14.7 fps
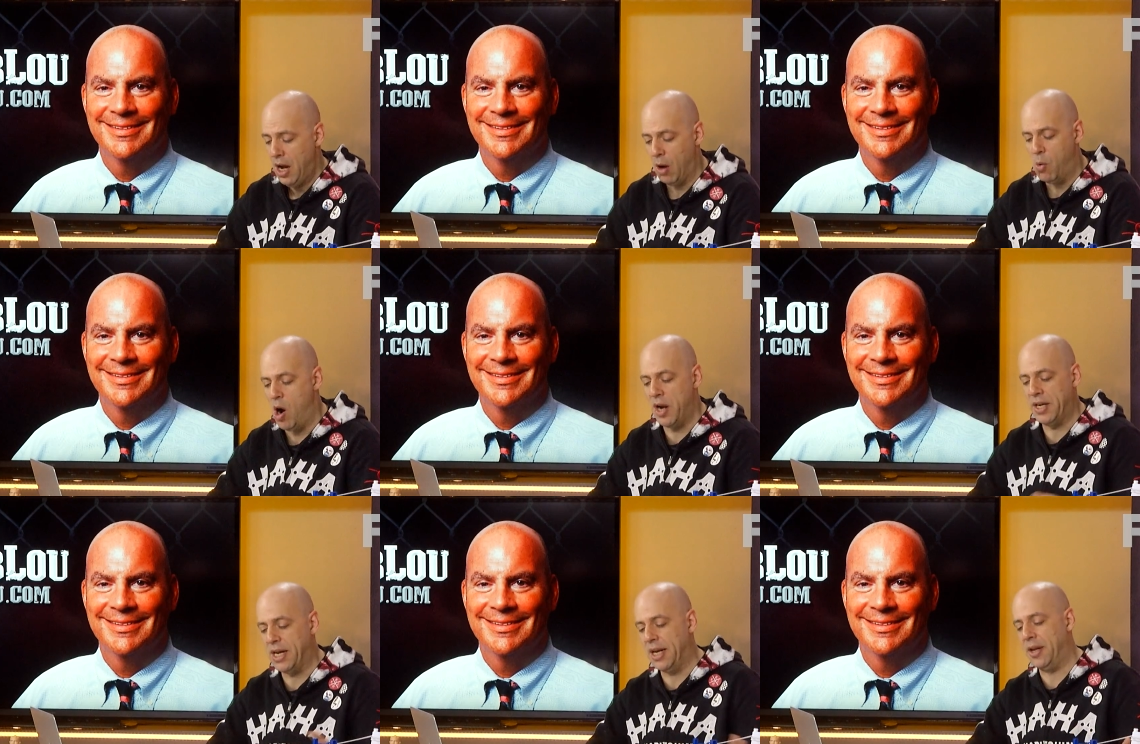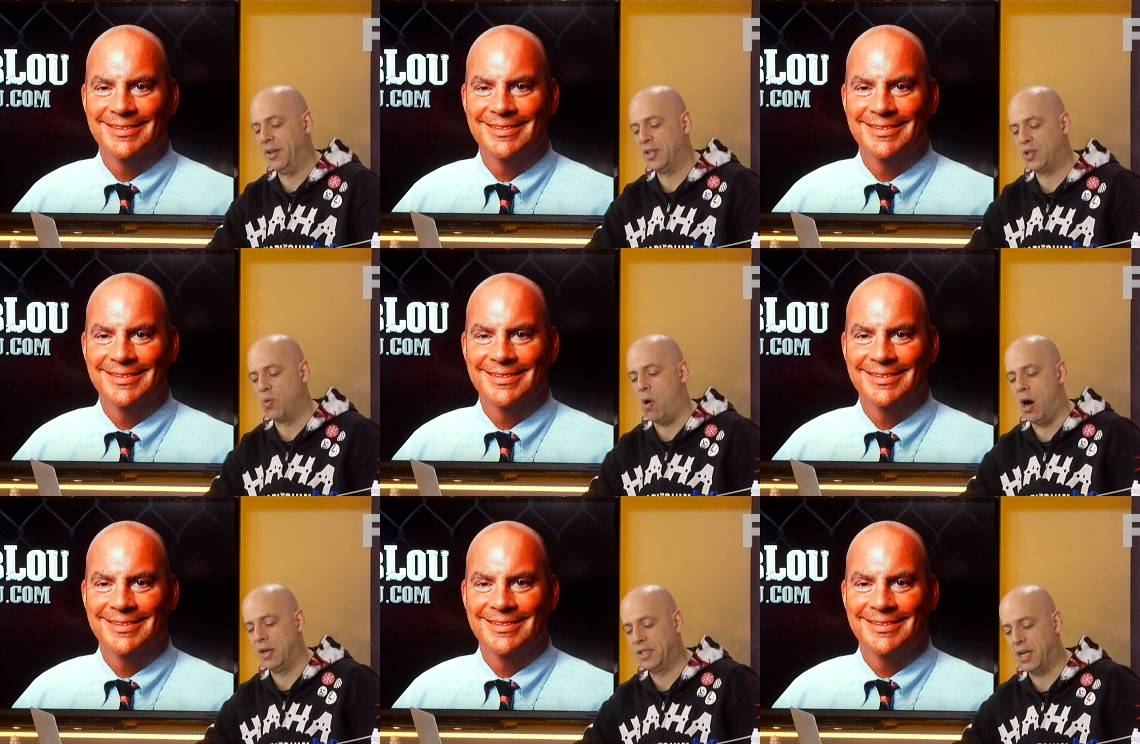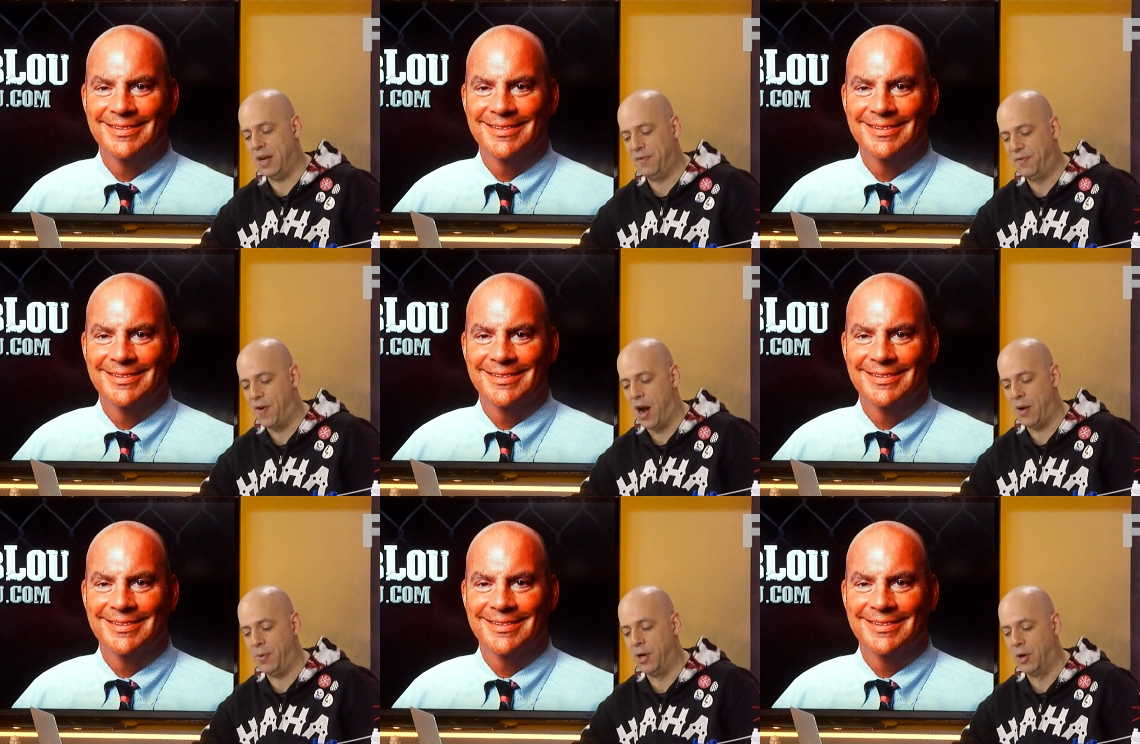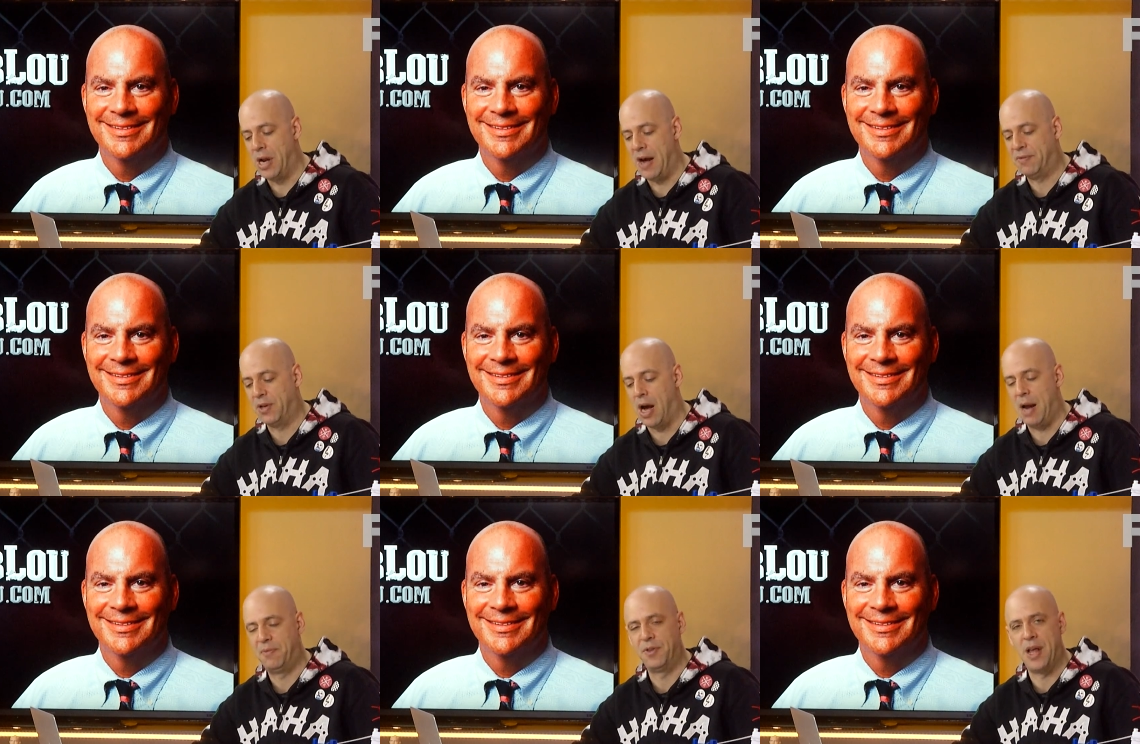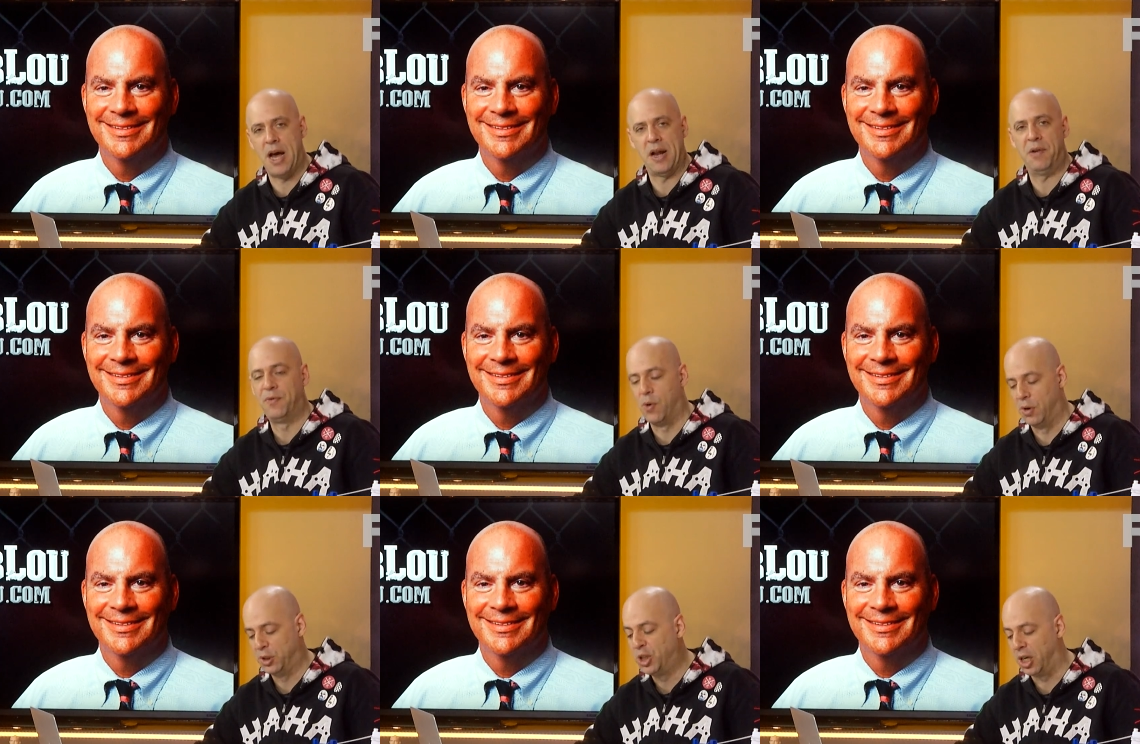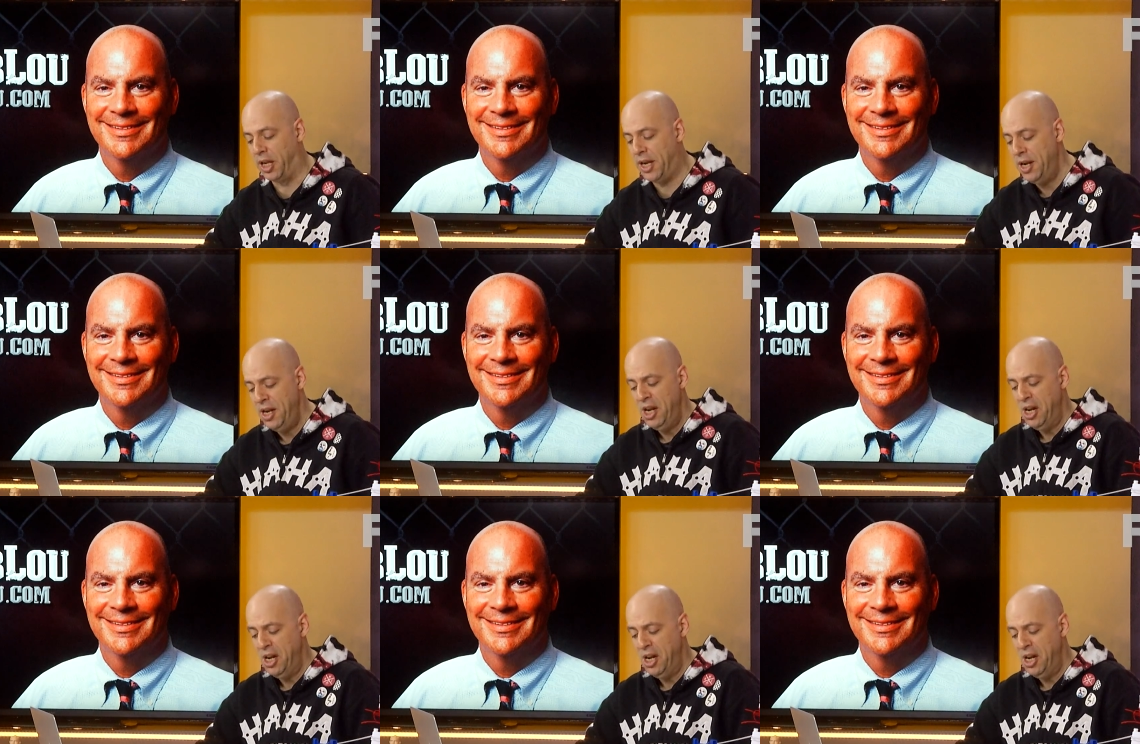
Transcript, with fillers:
Speaker 1: I wanted to get to the Swanson fight. We don't have time for that, unfortunately.